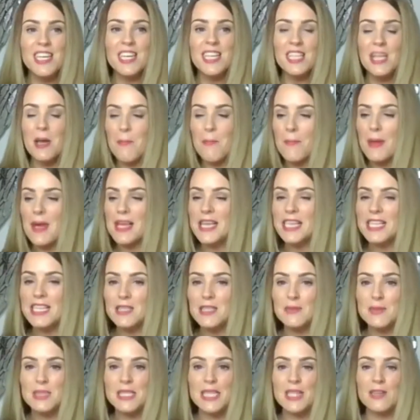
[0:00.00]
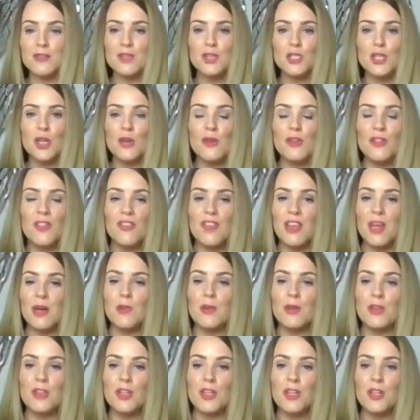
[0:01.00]
and making themselves known that they're
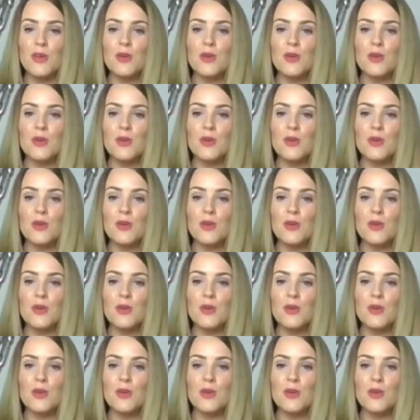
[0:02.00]
with you,